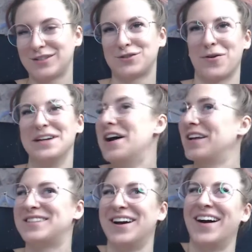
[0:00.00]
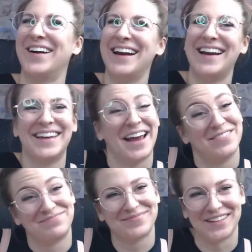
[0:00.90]
Sorry, not sorry. Yeah,
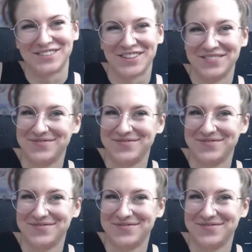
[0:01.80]
that's true.